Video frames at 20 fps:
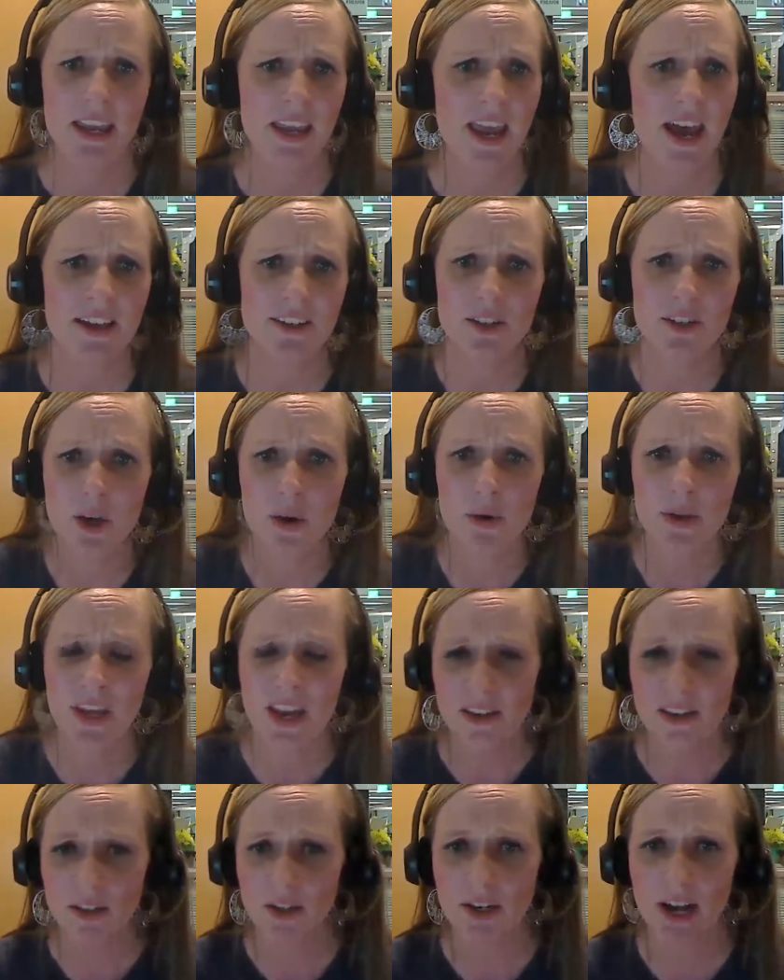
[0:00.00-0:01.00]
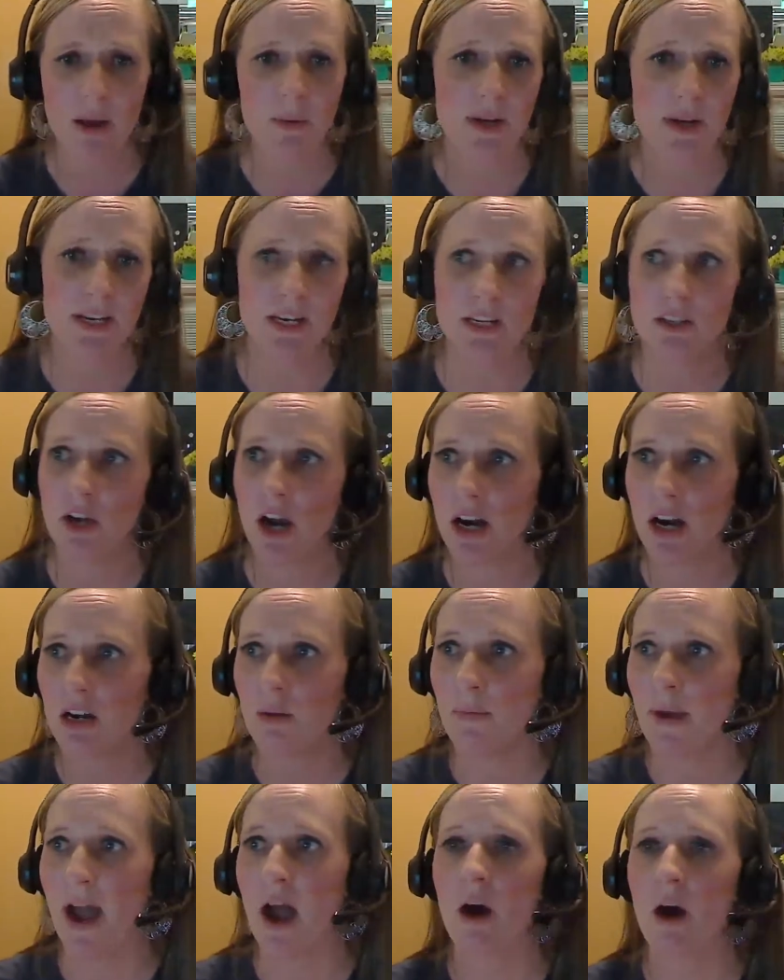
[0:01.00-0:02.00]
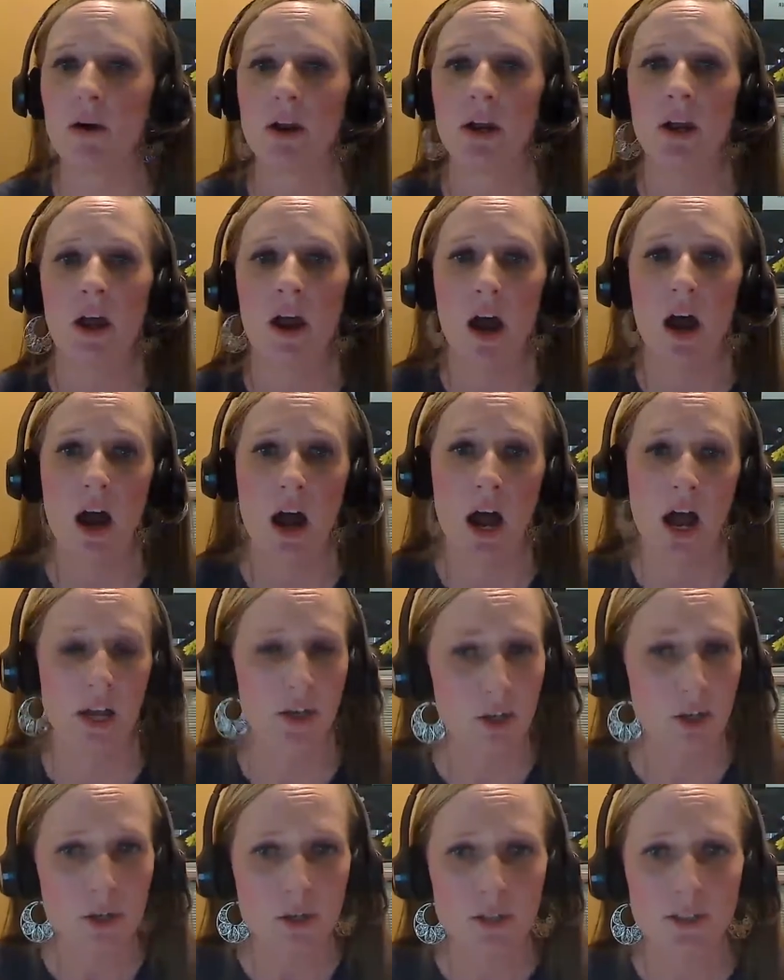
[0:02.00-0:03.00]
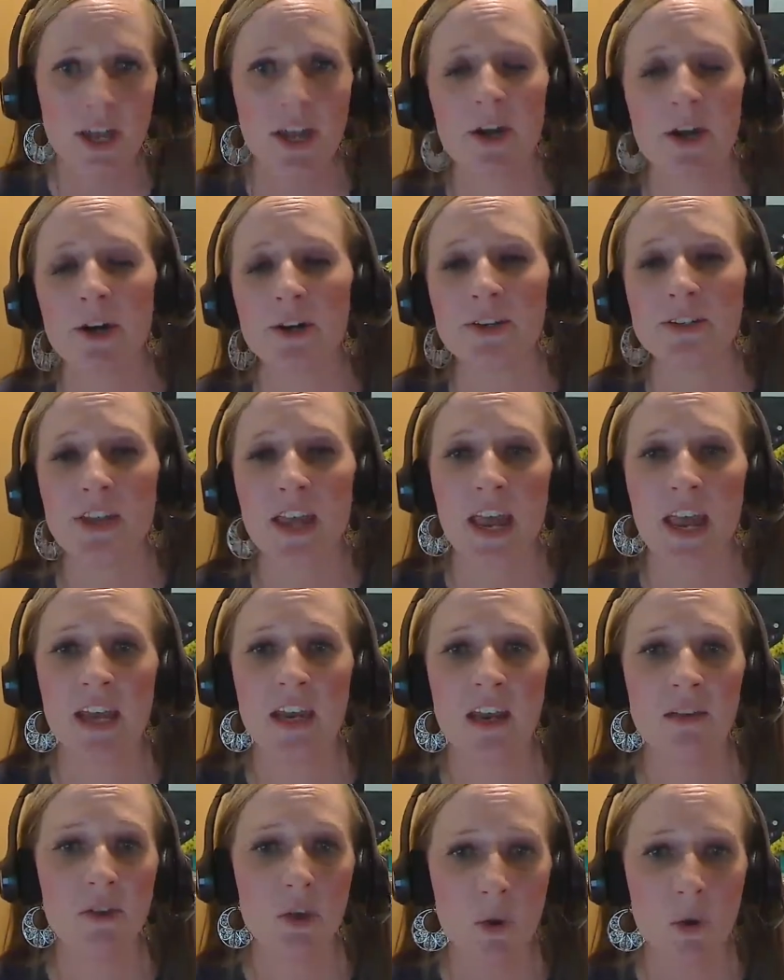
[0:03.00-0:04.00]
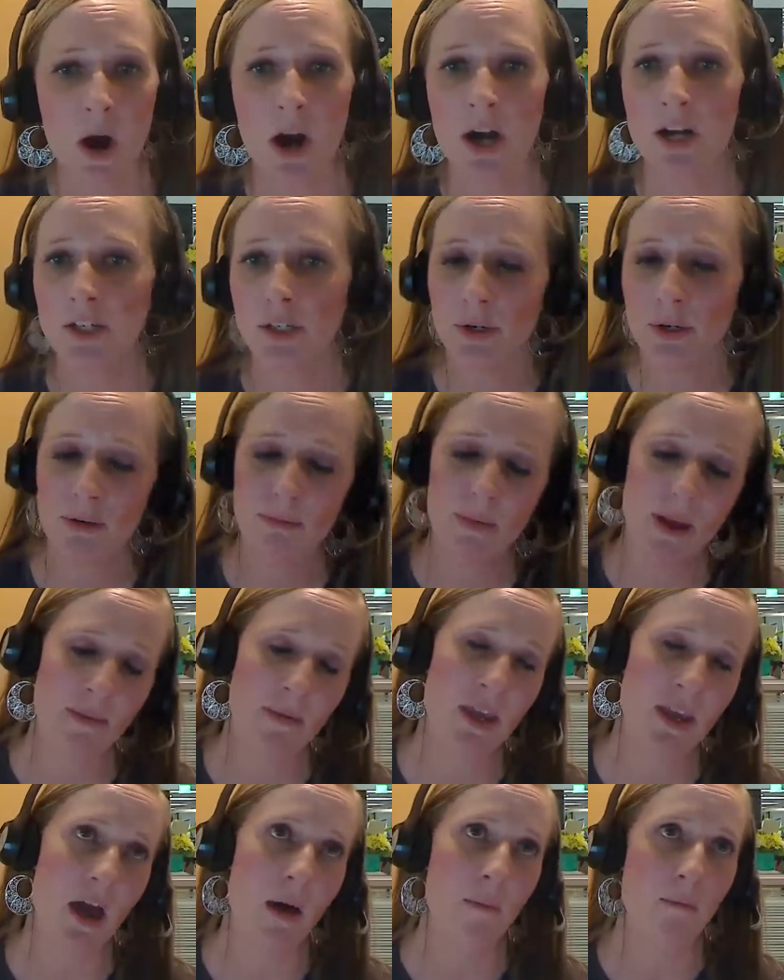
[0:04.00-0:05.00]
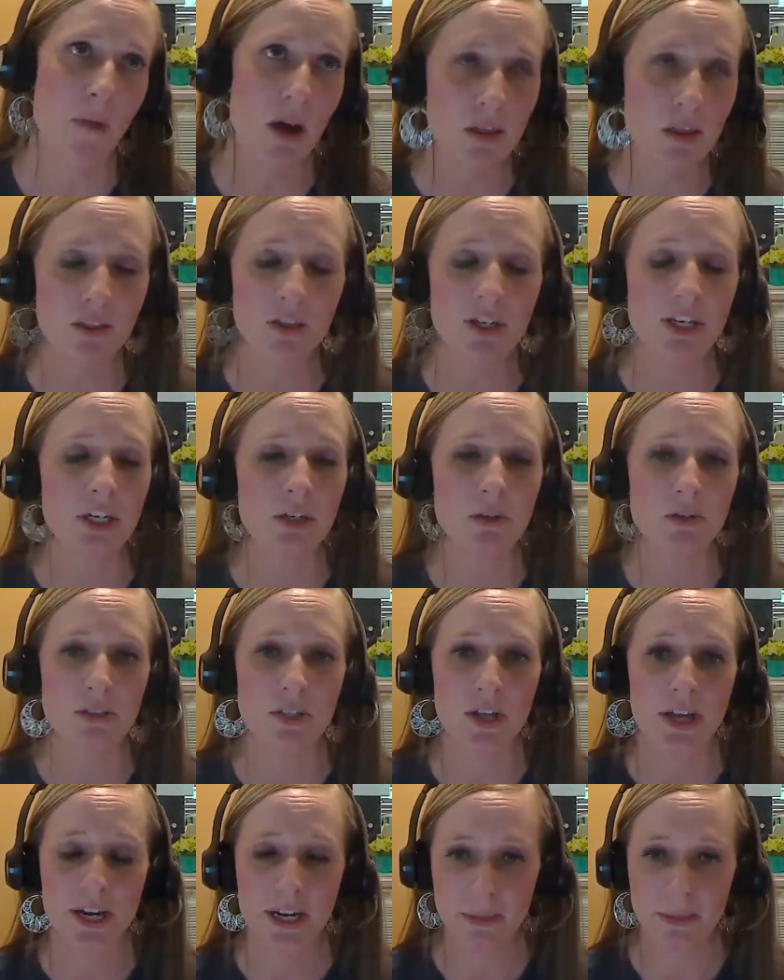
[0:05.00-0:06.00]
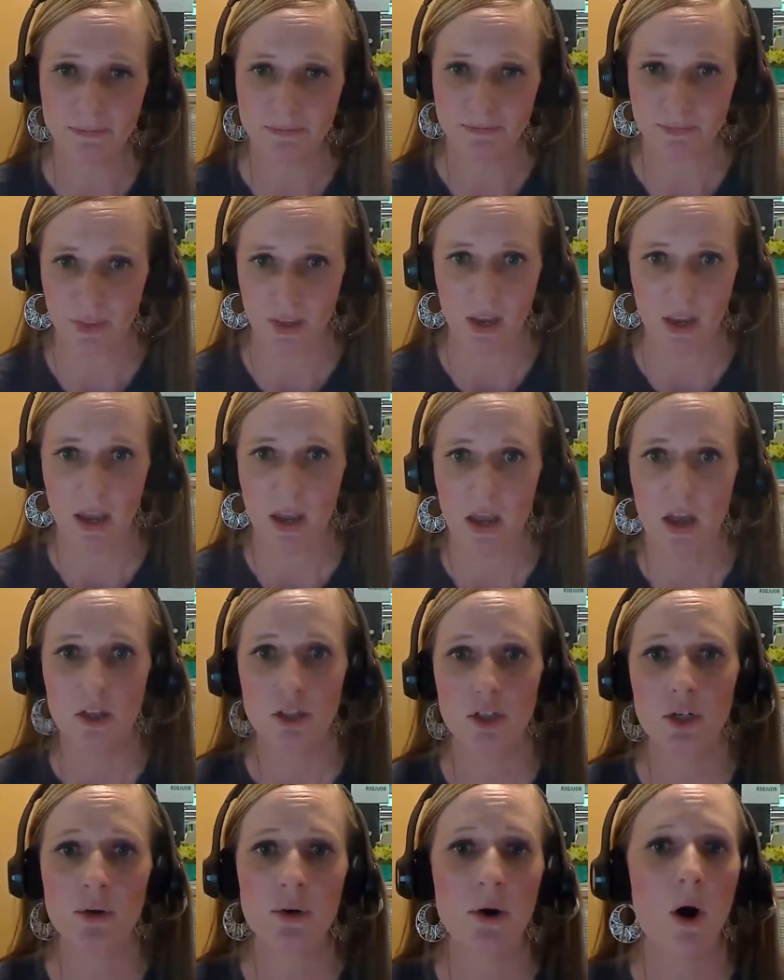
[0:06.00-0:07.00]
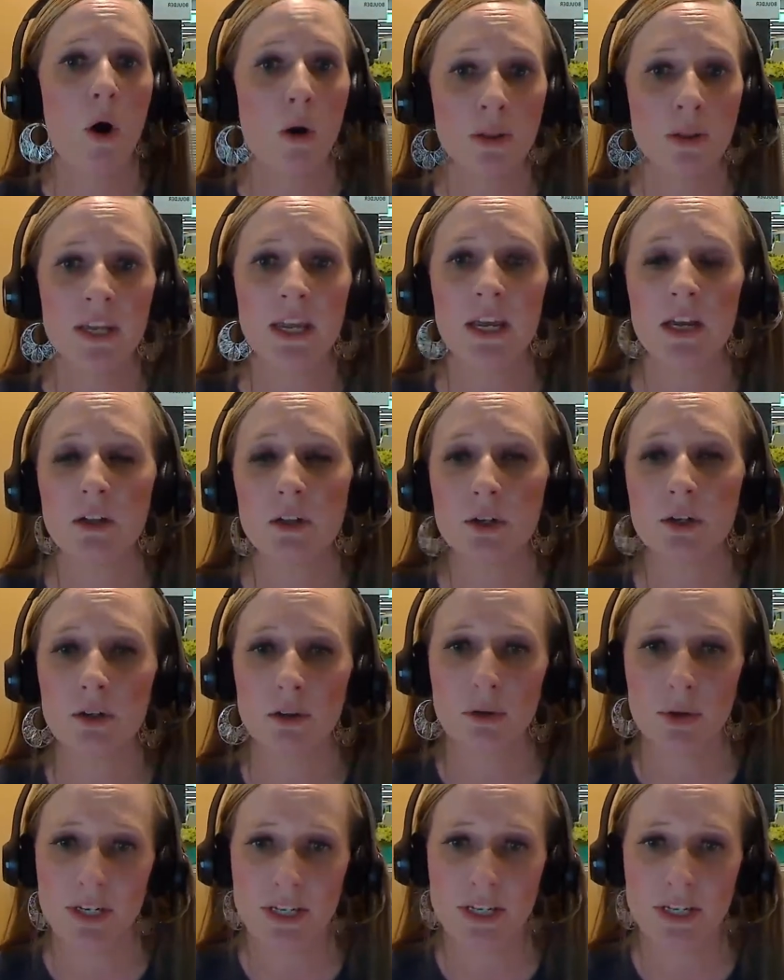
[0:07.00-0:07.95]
Yeah, so yesterday we did talk about newsletters, and if you are doing maybe a monthly newsletter, to only include three